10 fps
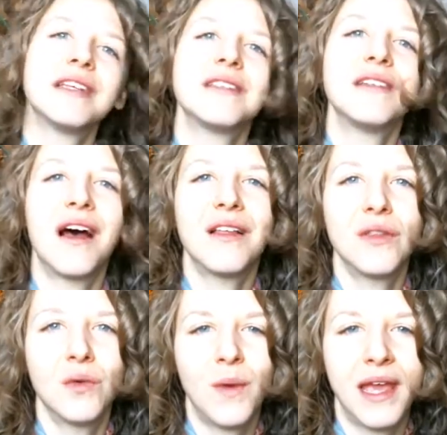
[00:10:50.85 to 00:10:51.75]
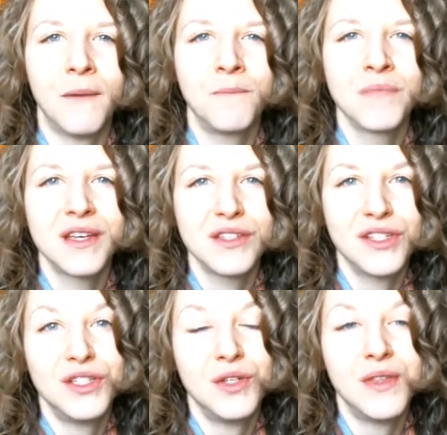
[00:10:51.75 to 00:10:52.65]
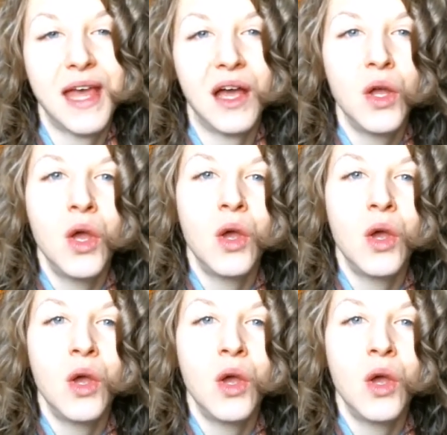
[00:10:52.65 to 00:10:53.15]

is not the way to do that.